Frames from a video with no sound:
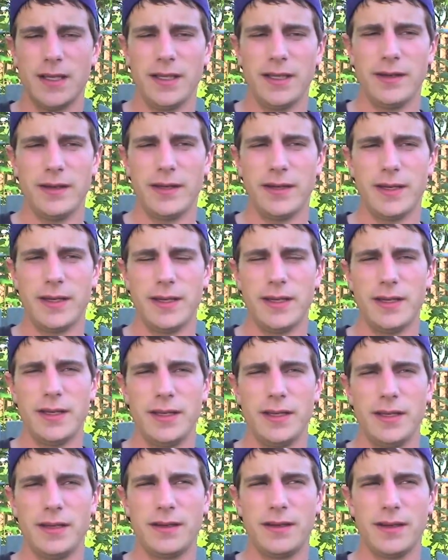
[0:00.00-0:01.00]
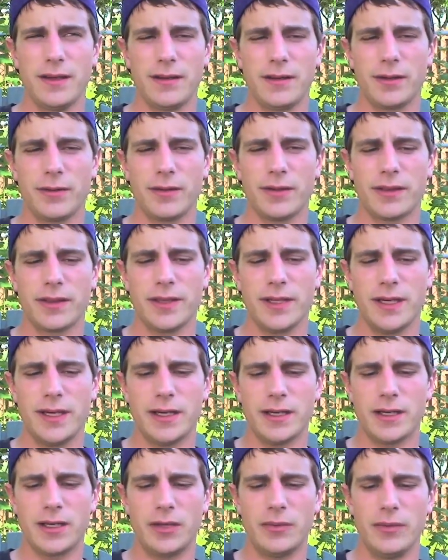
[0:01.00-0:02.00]
in dealing with
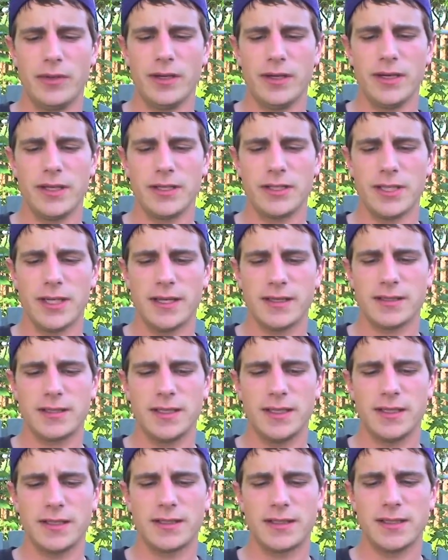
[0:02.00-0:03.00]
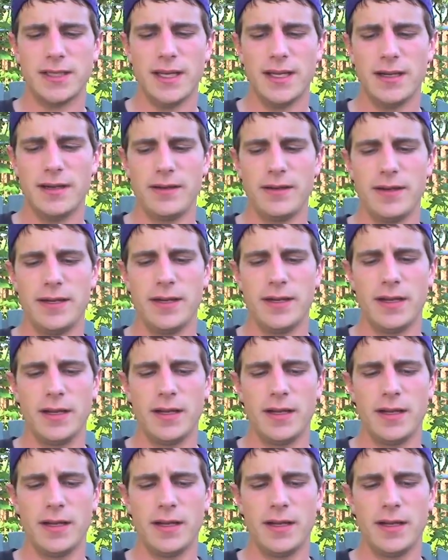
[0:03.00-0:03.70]
community justice and